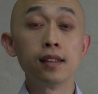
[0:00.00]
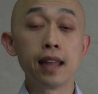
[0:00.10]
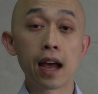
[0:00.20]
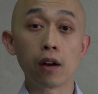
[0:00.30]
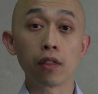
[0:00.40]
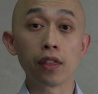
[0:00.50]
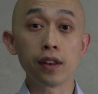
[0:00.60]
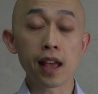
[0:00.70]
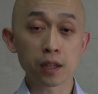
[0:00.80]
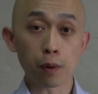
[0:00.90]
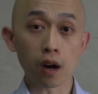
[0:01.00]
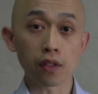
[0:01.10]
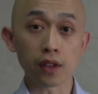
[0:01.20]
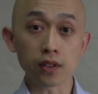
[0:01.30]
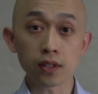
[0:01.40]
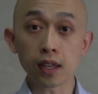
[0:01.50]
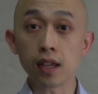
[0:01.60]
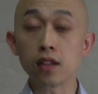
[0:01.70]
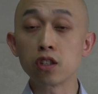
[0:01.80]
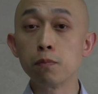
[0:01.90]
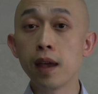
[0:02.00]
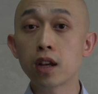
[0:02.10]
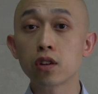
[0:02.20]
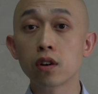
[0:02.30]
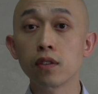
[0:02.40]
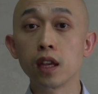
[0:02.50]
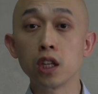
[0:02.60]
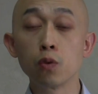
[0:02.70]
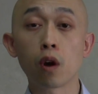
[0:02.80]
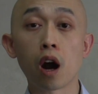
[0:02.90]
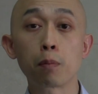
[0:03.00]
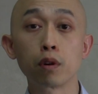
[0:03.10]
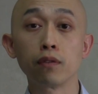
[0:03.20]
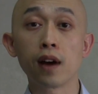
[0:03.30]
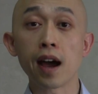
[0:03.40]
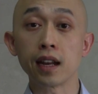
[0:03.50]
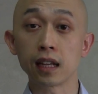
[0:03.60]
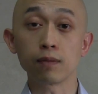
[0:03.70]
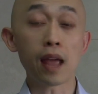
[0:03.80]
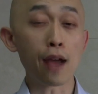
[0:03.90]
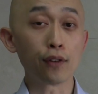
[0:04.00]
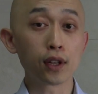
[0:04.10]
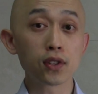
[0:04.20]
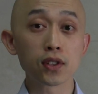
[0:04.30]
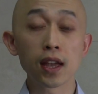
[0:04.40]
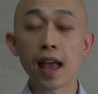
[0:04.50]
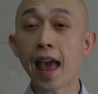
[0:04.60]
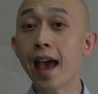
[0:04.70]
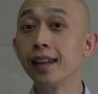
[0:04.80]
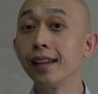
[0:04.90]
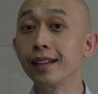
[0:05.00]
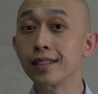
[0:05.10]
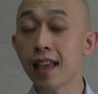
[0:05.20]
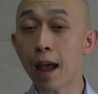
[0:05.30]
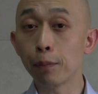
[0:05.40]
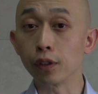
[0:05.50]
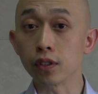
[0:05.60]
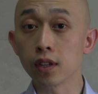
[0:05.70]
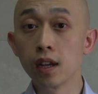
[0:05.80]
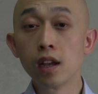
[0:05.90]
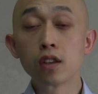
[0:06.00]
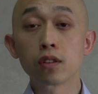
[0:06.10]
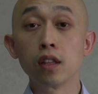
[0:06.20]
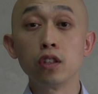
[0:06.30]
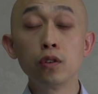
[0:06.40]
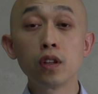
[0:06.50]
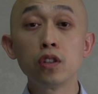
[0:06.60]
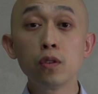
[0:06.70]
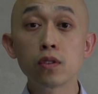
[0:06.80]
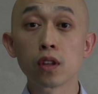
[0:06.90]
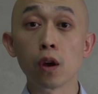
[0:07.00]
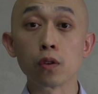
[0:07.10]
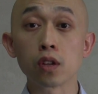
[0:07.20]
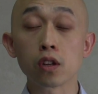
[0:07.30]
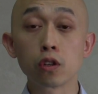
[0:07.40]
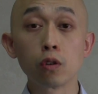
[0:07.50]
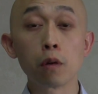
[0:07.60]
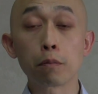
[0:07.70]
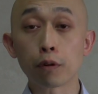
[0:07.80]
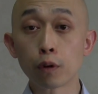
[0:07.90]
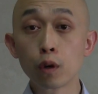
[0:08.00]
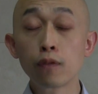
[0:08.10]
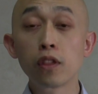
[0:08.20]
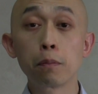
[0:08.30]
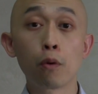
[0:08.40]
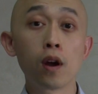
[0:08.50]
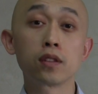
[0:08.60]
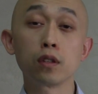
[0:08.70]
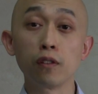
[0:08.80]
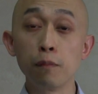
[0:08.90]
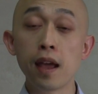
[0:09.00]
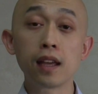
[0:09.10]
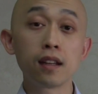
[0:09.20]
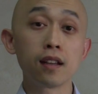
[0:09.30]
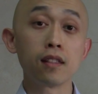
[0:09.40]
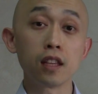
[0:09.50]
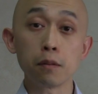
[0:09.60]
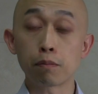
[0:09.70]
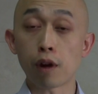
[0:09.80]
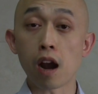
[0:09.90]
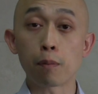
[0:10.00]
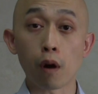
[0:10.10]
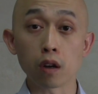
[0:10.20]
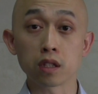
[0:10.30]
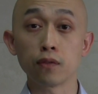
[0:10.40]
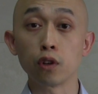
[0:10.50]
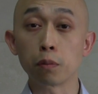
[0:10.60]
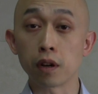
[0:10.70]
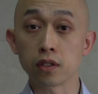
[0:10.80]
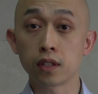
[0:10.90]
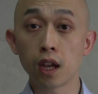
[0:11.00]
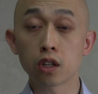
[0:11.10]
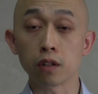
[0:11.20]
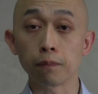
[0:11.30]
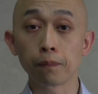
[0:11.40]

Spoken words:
Now, the next part of this is to make sure that you are providing evidence and examples so that you can use those to prove the points that you've made in the prior parts of your presentation.